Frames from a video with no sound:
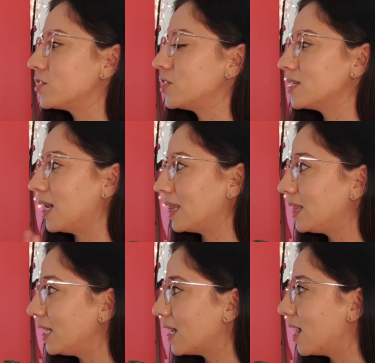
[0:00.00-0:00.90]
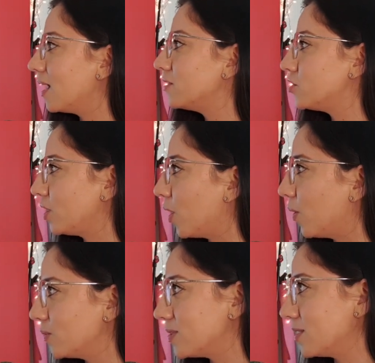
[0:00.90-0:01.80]
She's a Latina. She
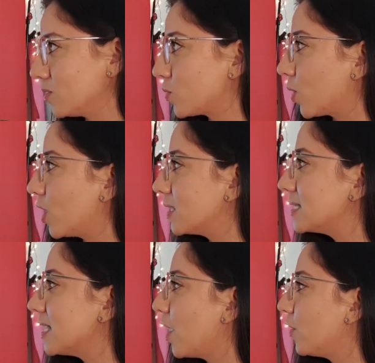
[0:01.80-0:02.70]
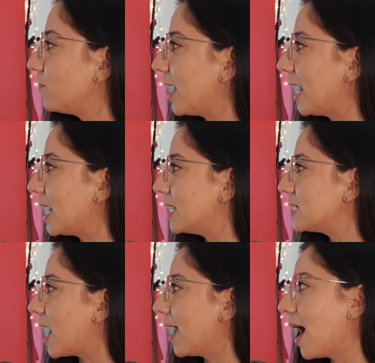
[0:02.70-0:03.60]
owns the store herself, and
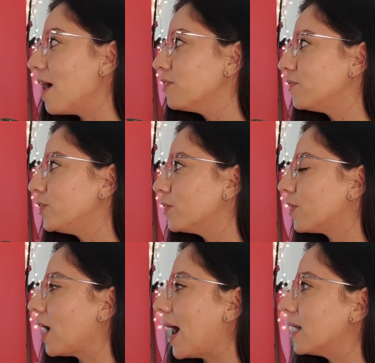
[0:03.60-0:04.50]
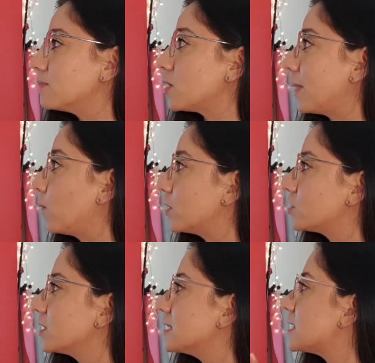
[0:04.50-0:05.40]
I have a few of her items on my
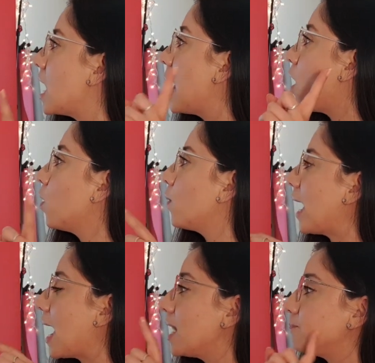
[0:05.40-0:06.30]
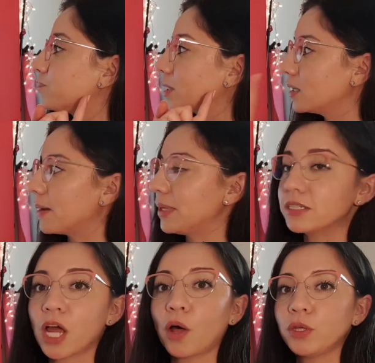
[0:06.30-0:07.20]
wish list. Oh, and let me
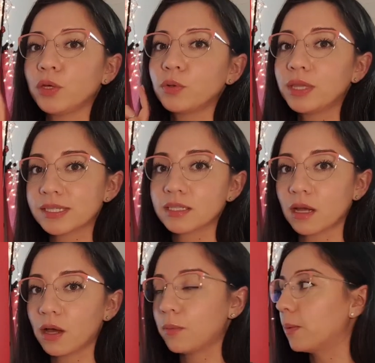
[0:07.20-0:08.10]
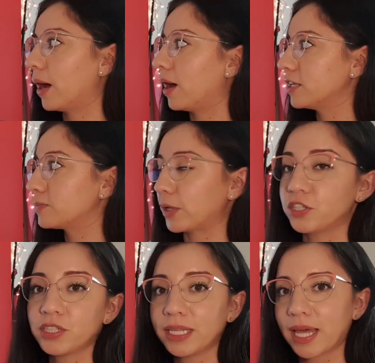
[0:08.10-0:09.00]
tell you, this uh,
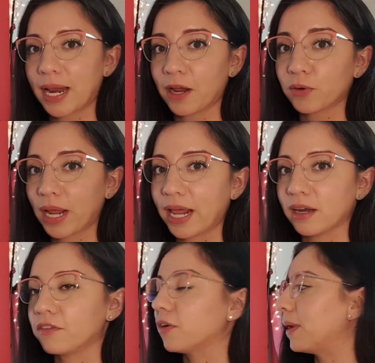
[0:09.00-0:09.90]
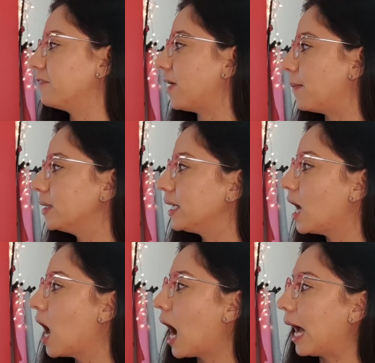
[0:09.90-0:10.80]
spreadsheet that I created for my family,
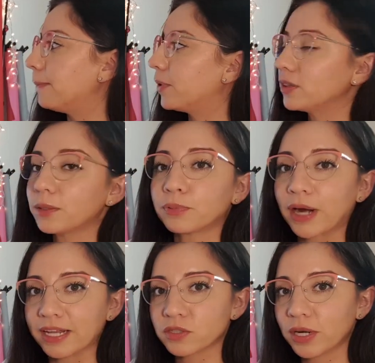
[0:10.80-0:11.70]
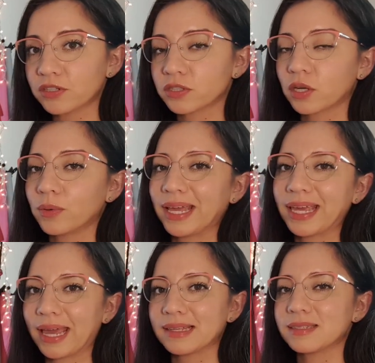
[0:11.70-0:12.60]
I put the price range, so in
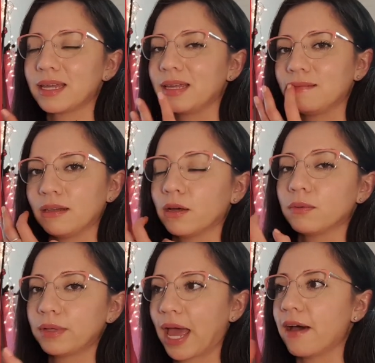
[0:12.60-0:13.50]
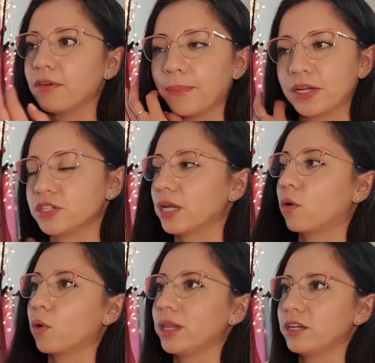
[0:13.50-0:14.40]
case they, you know, they have a budget
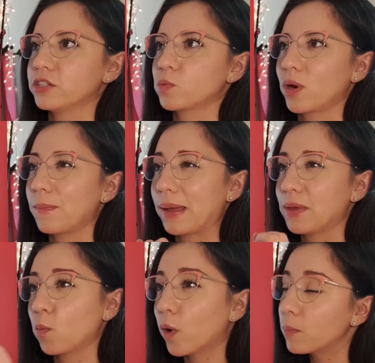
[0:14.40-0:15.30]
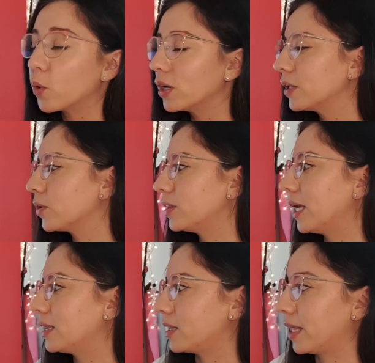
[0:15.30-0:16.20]
or they just want to buy me one more little
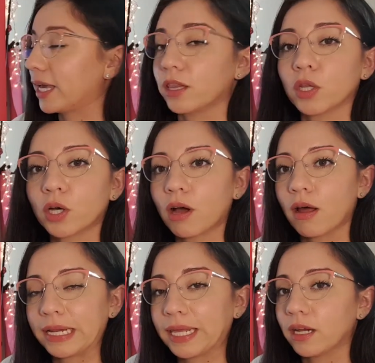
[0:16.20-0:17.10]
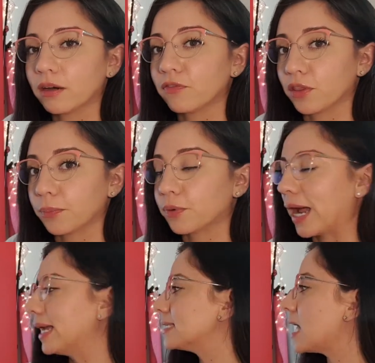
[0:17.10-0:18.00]
thing, then they can look on here for the
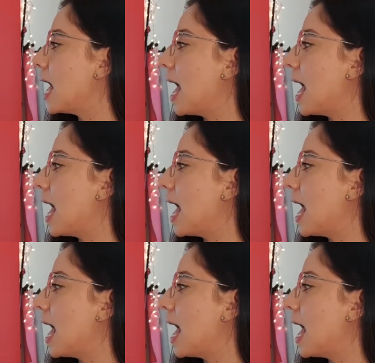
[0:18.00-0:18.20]
price.